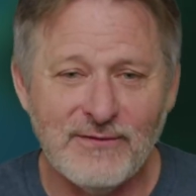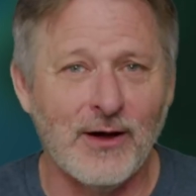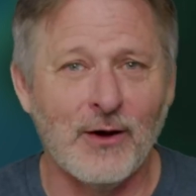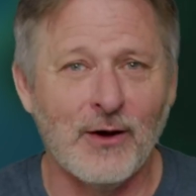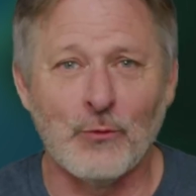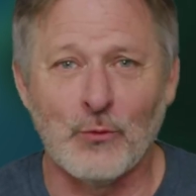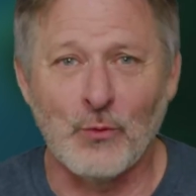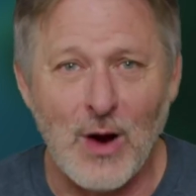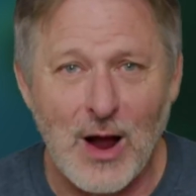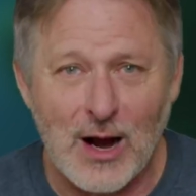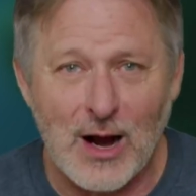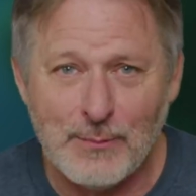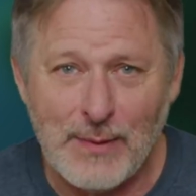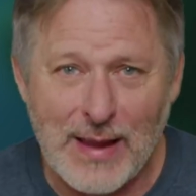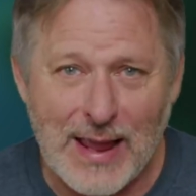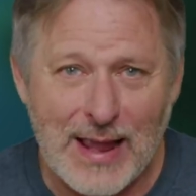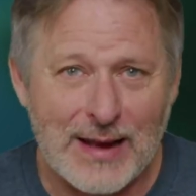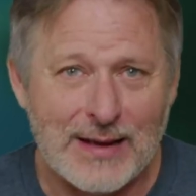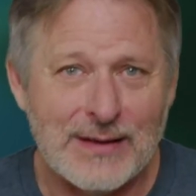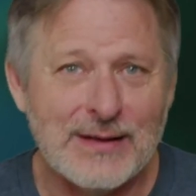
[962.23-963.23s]
a rock
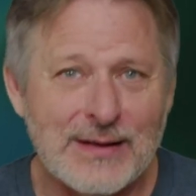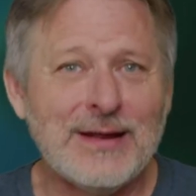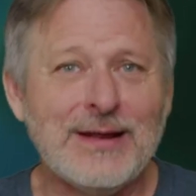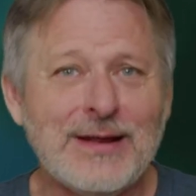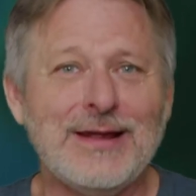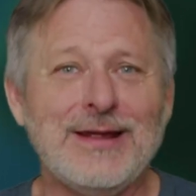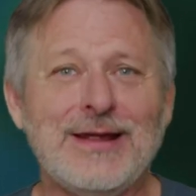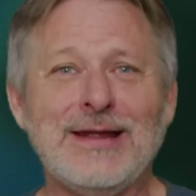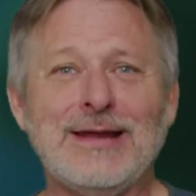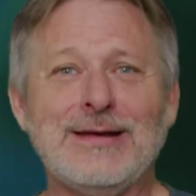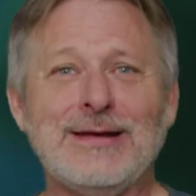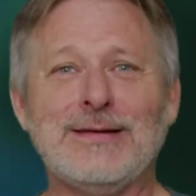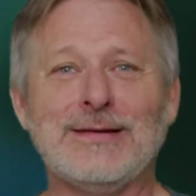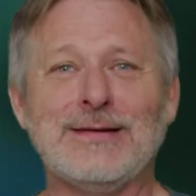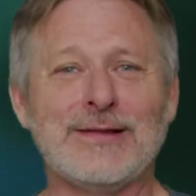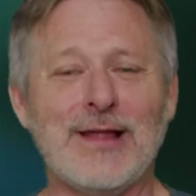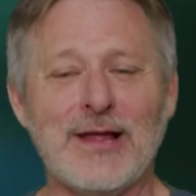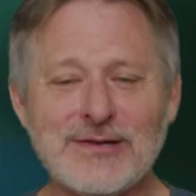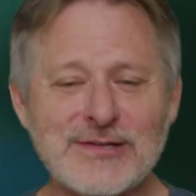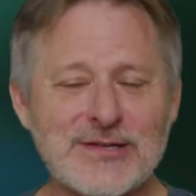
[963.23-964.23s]
band in
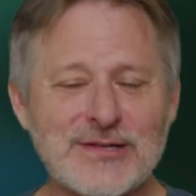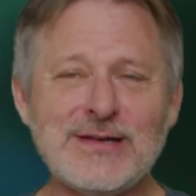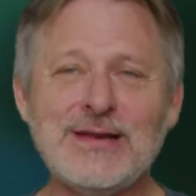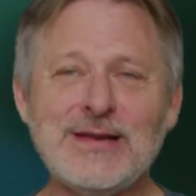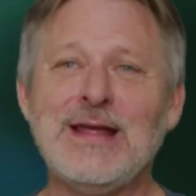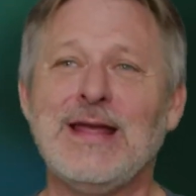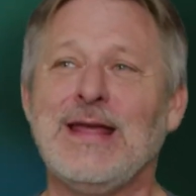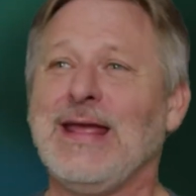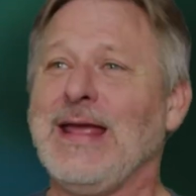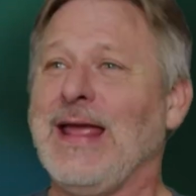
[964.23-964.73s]
London,